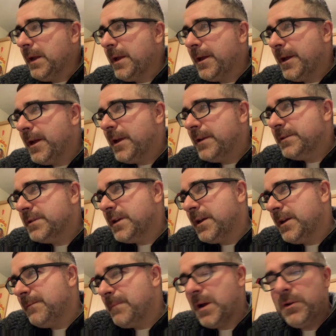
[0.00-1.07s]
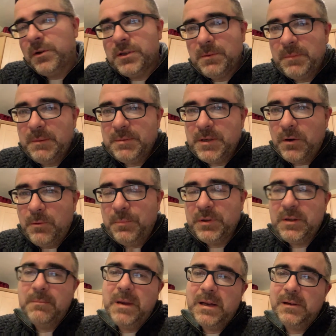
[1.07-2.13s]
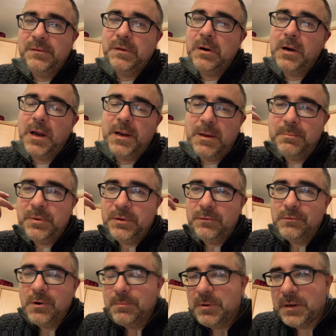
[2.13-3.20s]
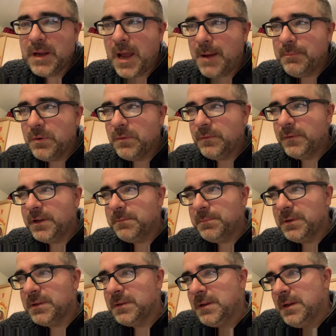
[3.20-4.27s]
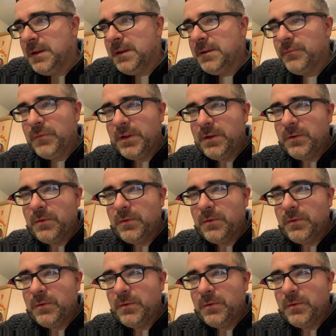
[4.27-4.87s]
And I know some people say, oh, put the metal farrel on and put the rubber cap over it. But, you